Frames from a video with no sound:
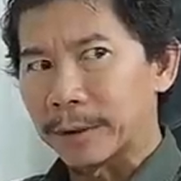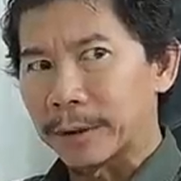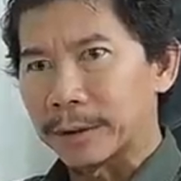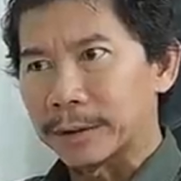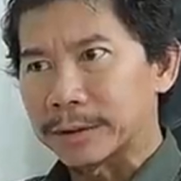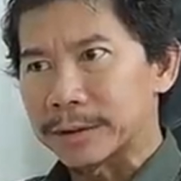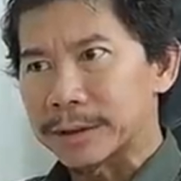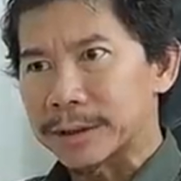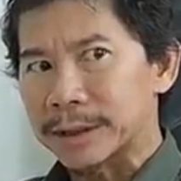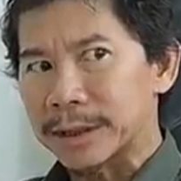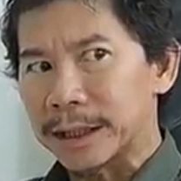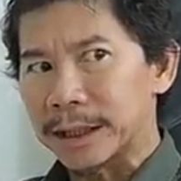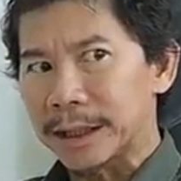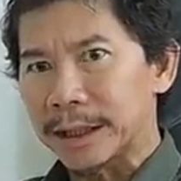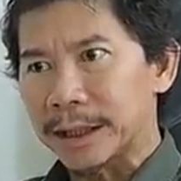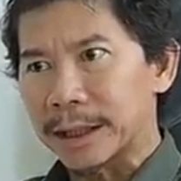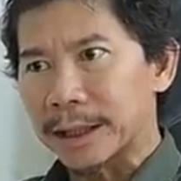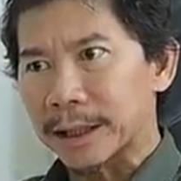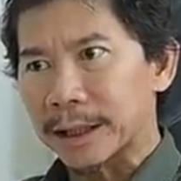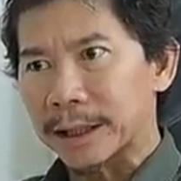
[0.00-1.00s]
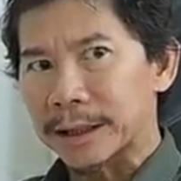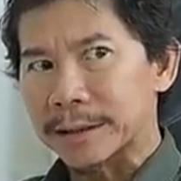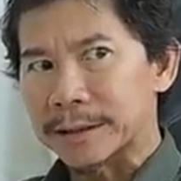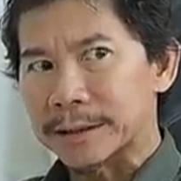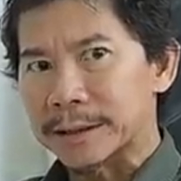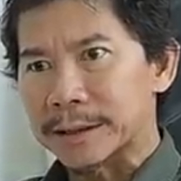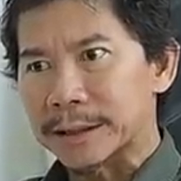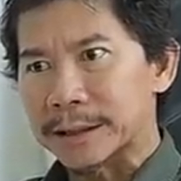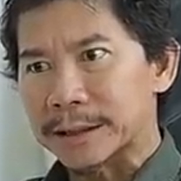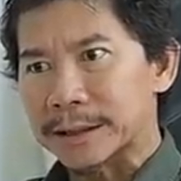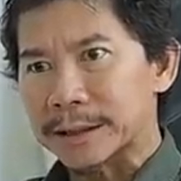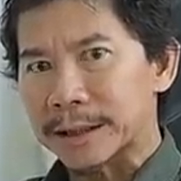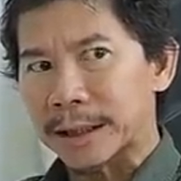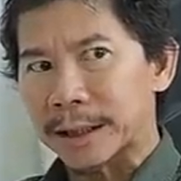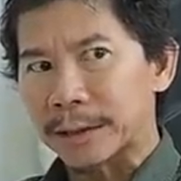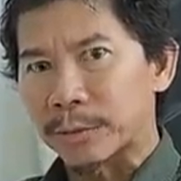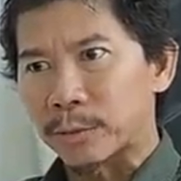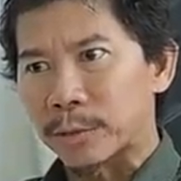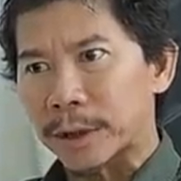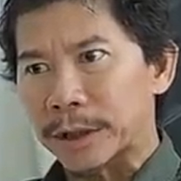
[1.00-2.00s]
on stealing glances
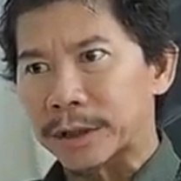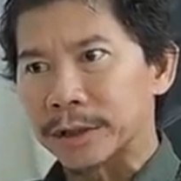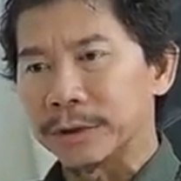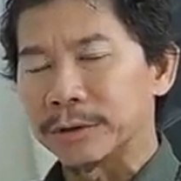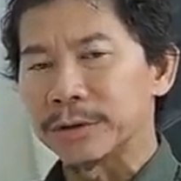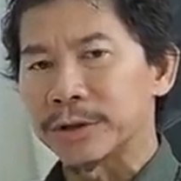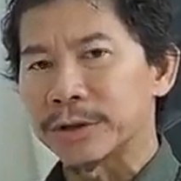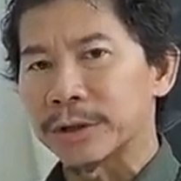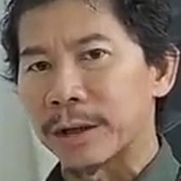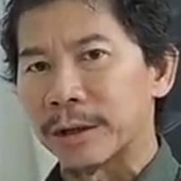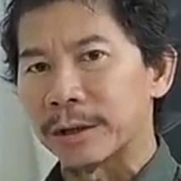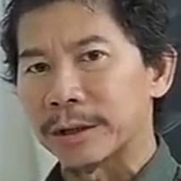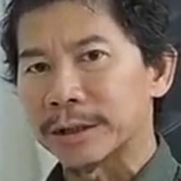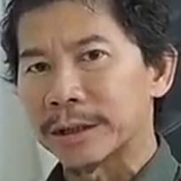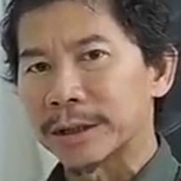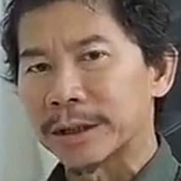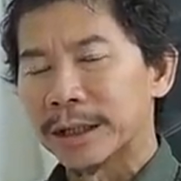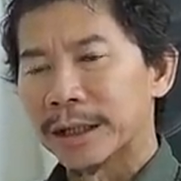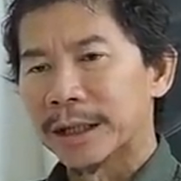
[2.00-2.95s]
at what you shot,